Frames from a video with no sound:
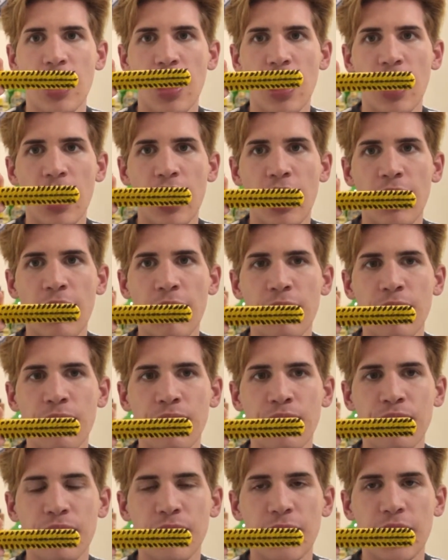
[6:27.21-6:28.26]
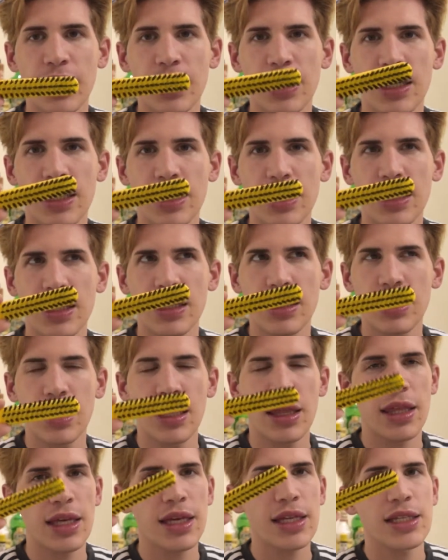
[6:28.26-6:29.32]

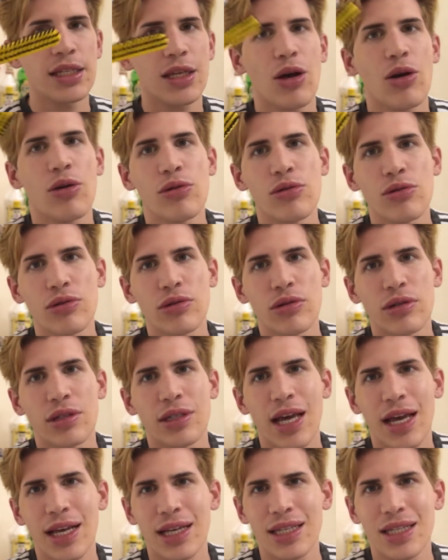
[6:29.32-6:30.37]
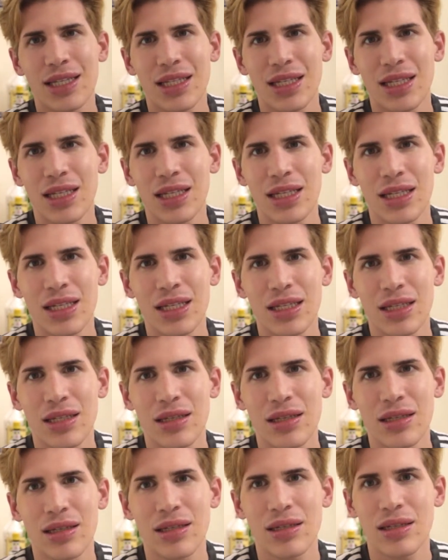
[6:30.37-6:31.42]
I think it's called Texas
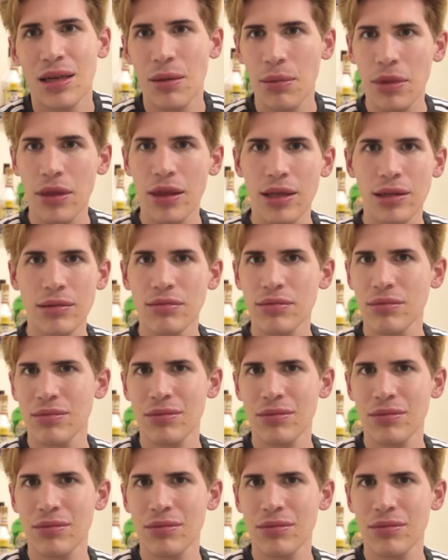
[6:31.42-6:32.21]
something,